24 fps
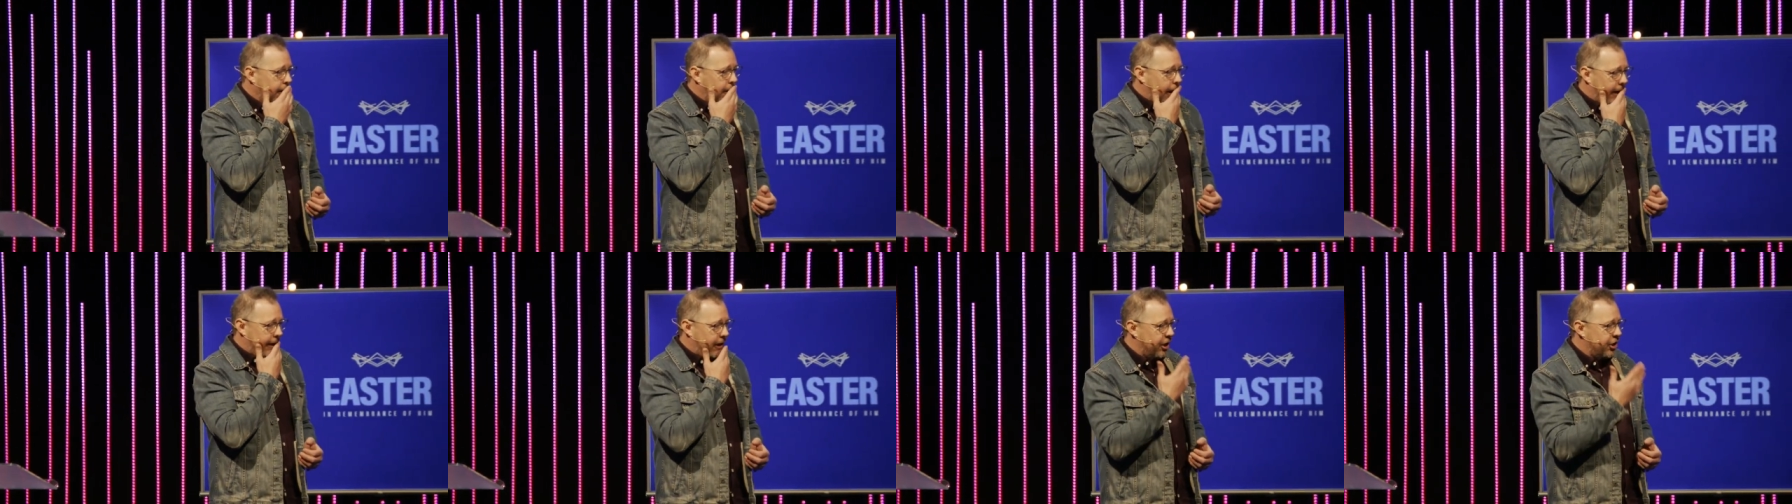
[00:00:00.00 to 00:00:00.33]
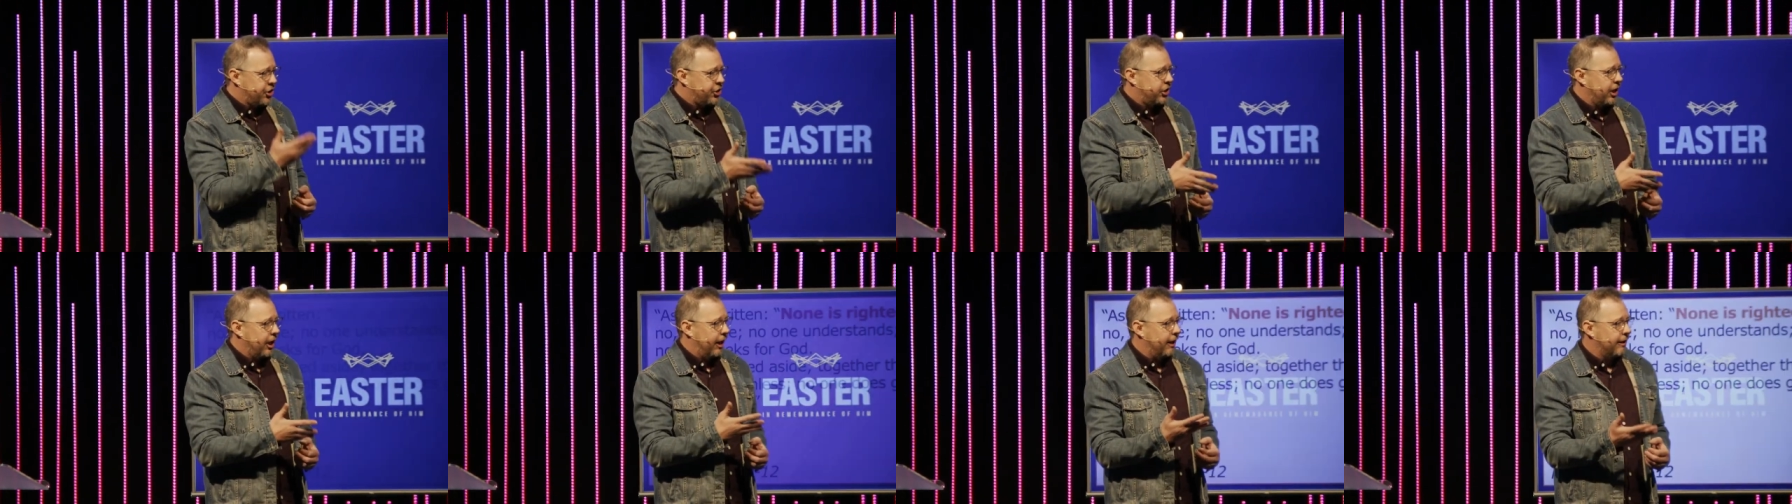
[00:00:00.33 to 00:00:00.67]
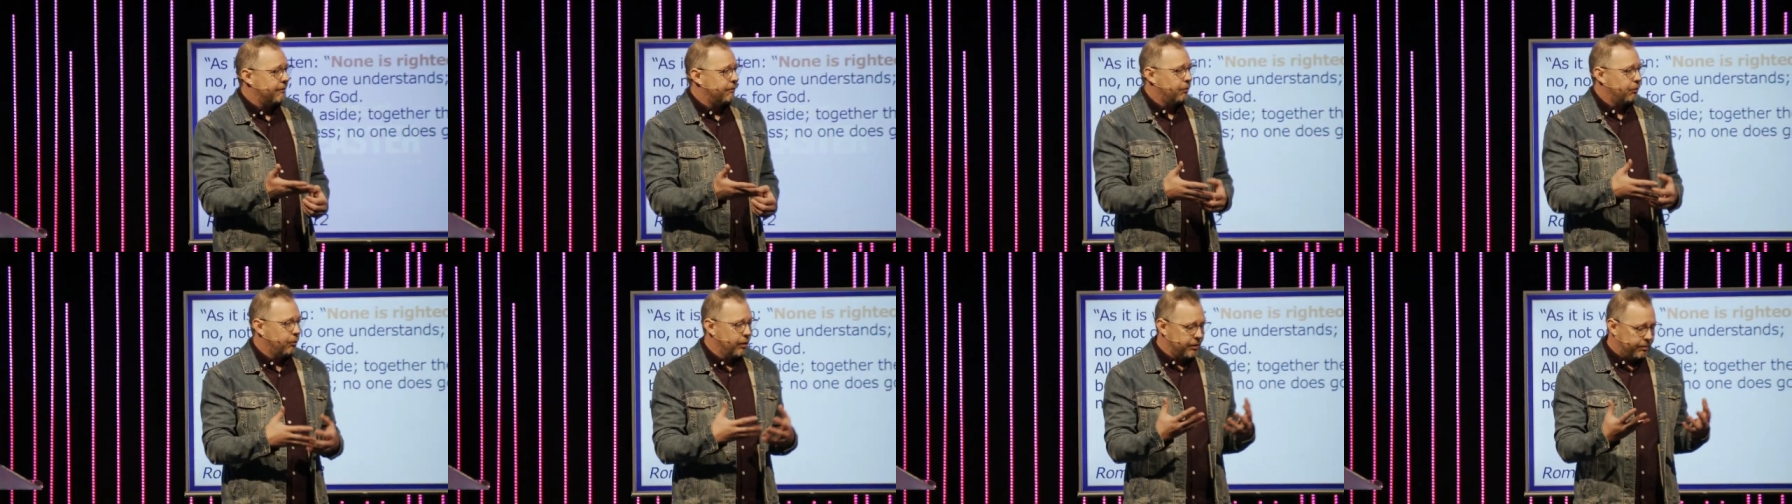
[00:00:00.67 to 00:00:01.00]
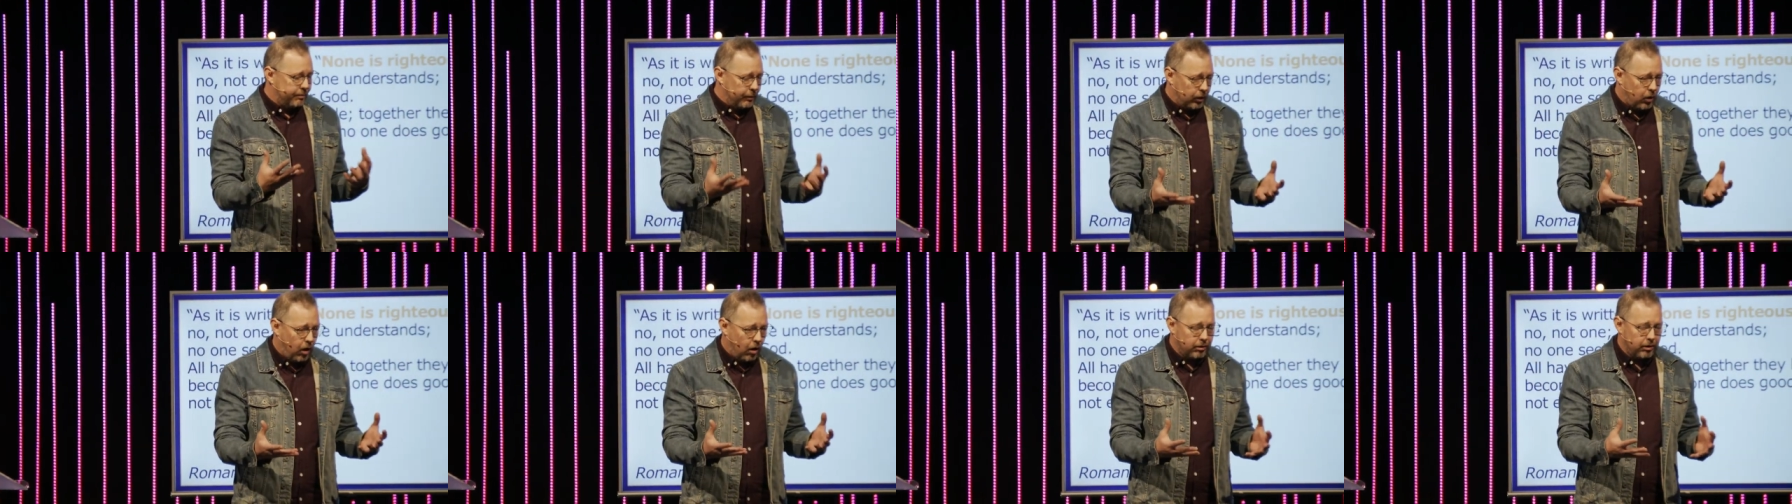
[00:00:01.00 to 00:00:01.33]
And I shared
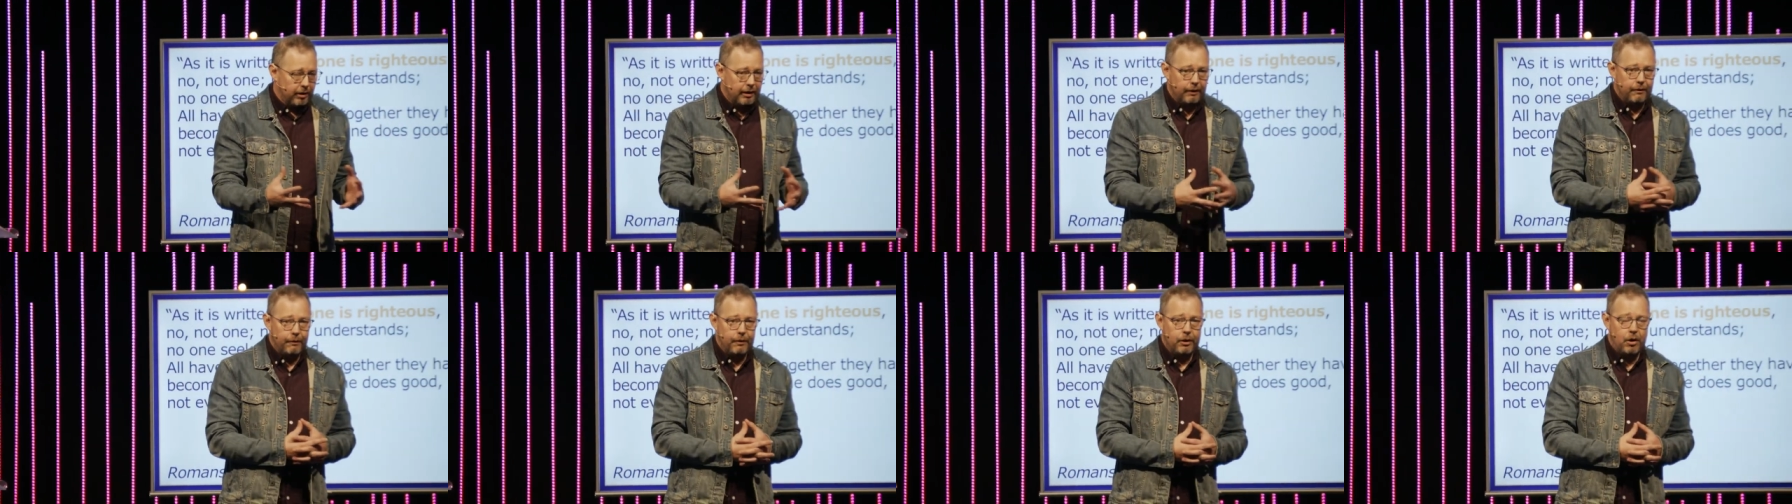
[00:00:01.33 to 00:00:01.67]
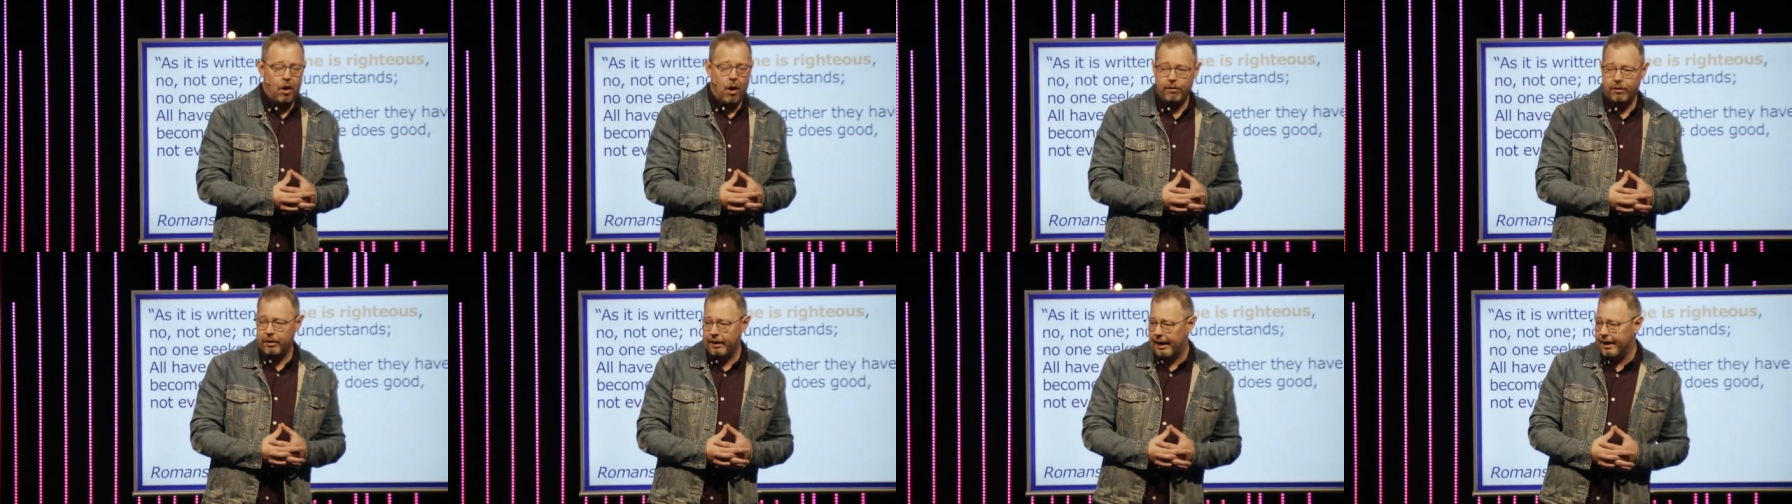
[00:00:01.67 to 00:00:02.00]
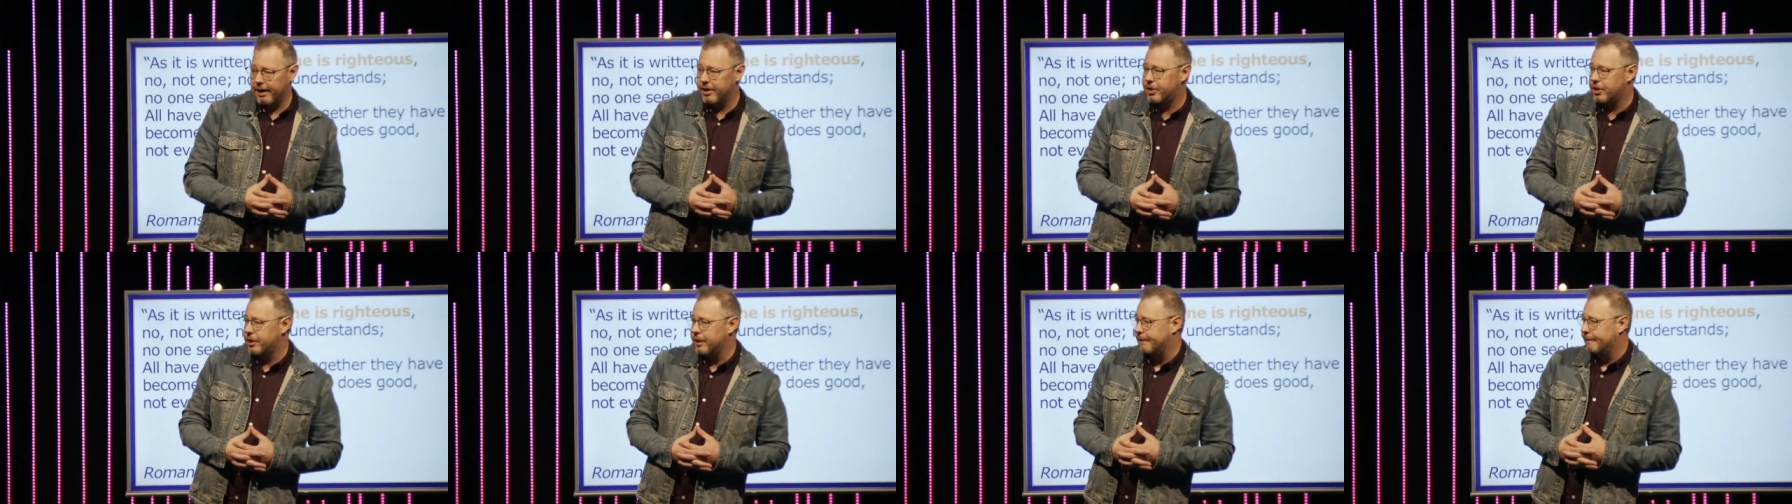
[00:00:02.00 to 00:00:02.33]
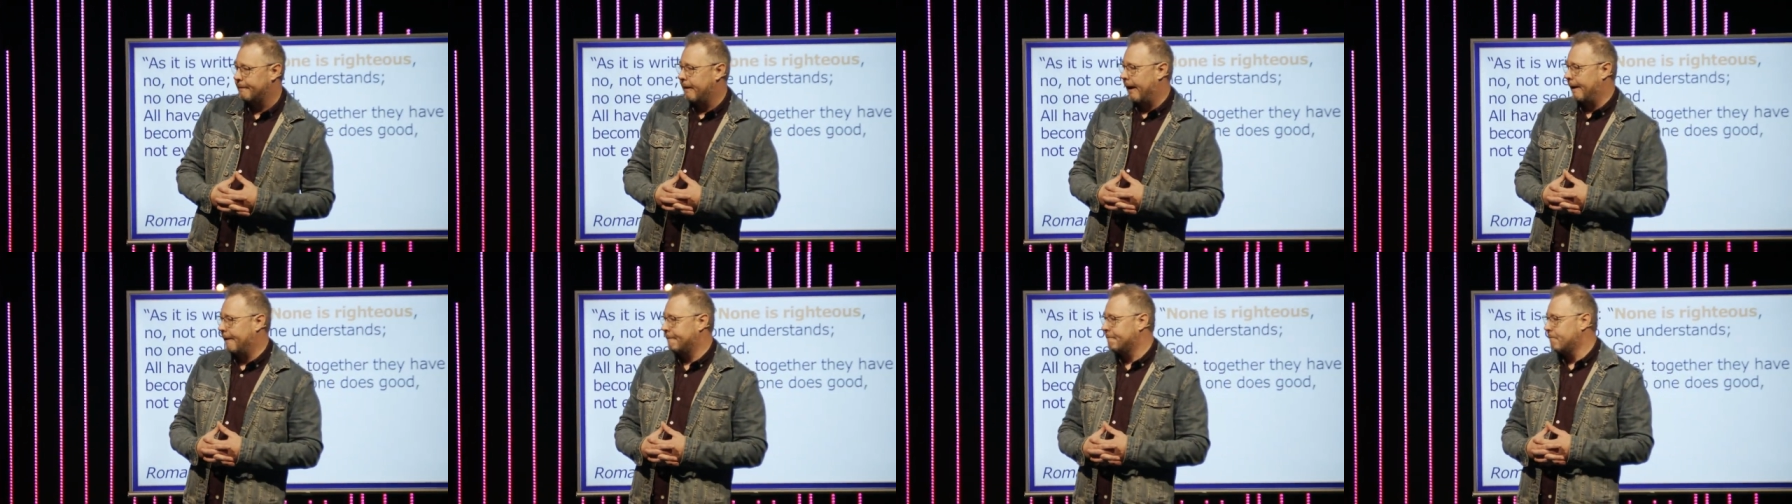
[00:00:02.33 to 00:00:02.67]
with the
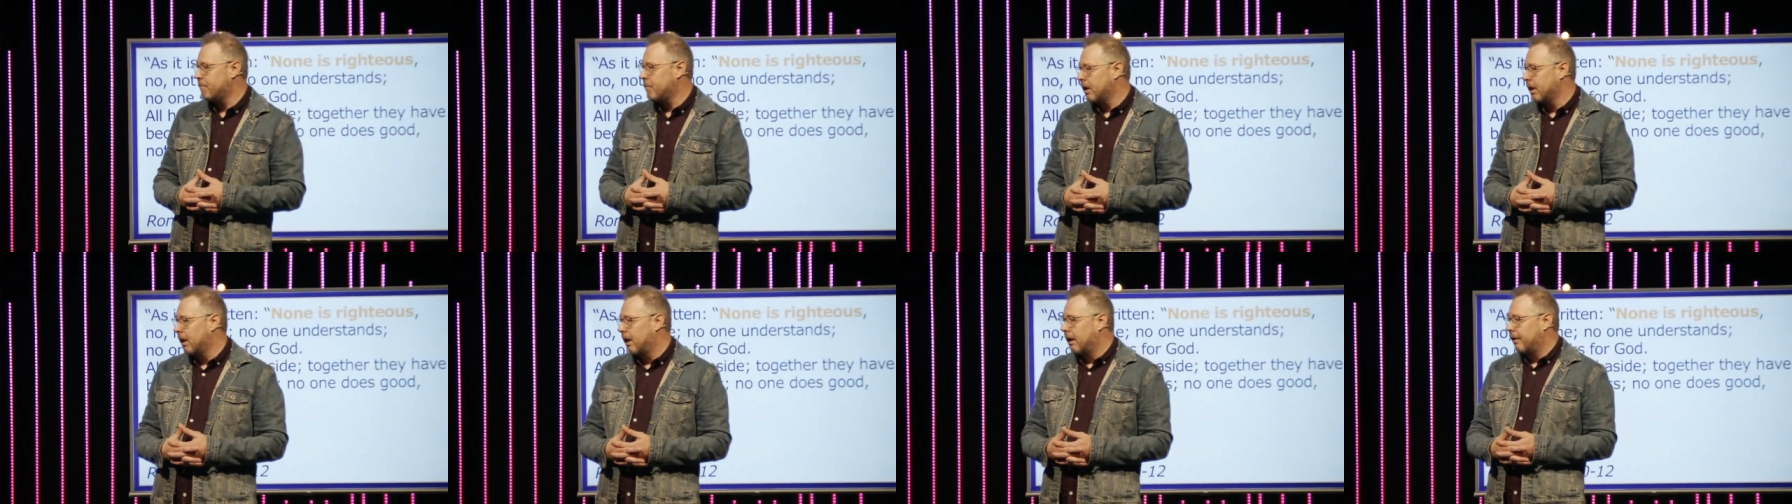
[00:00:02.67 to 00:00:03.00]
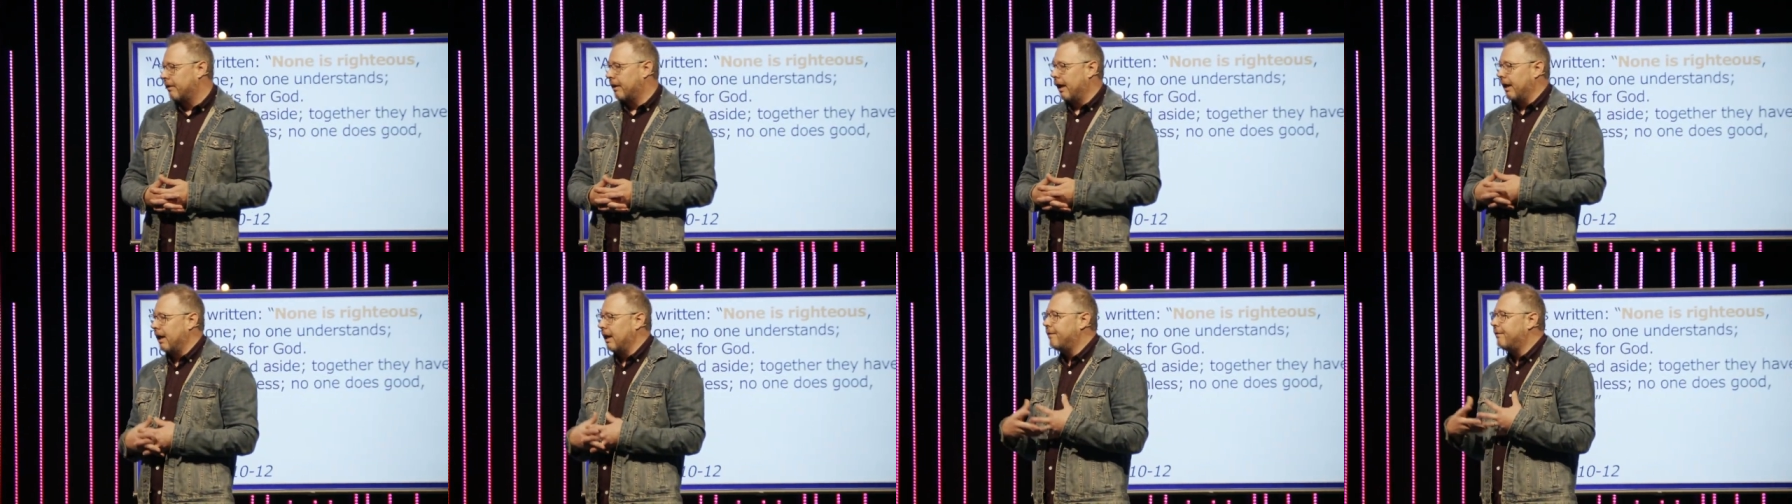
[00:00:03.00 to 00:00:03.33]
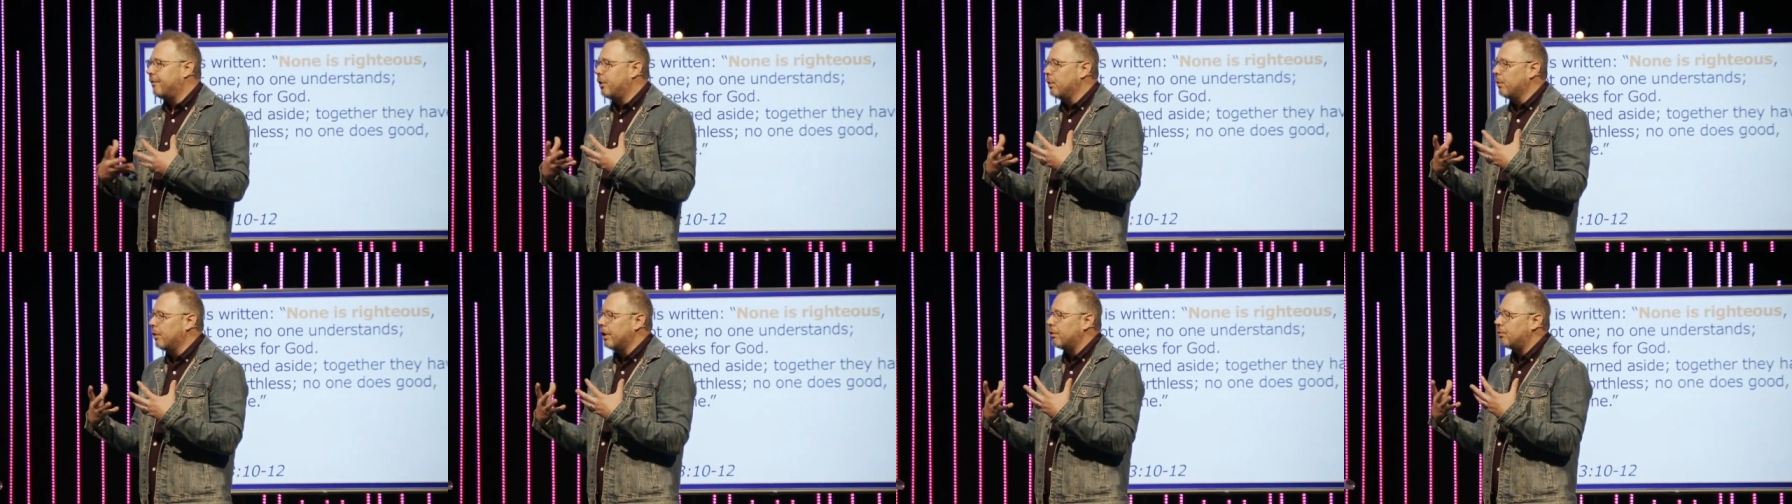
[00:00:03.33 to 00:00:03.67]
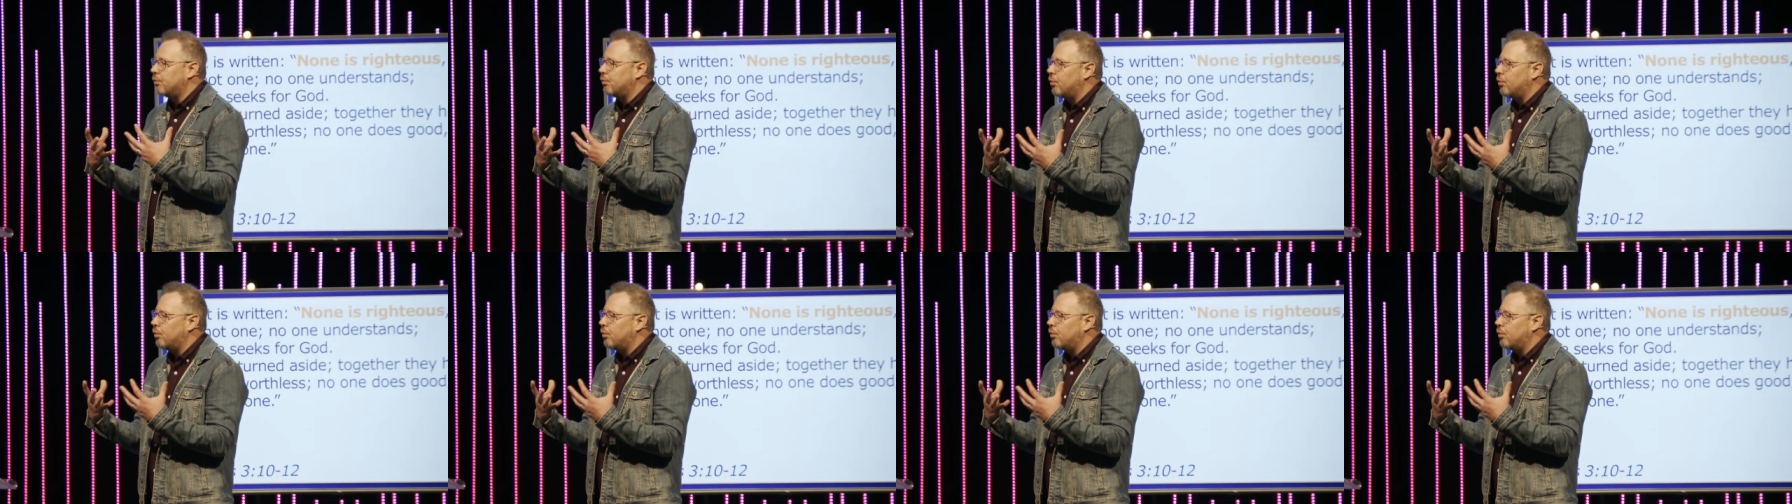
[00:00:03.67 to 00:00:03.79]
congregation that if you were to